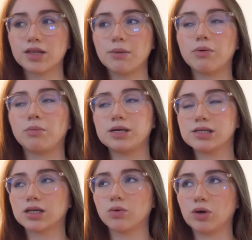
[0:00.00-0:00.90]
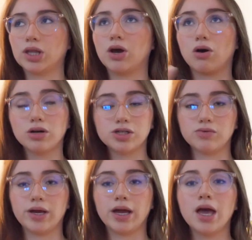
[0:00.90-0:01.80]
that, but basically what they are
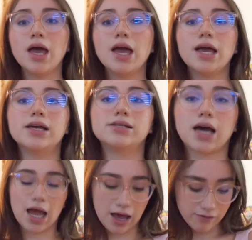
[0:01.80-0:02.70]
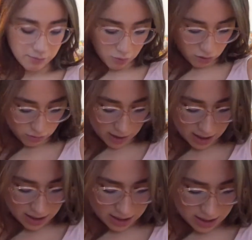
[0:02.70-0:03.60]
doing is I have a port right
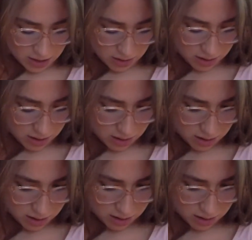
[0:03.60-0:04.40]
here.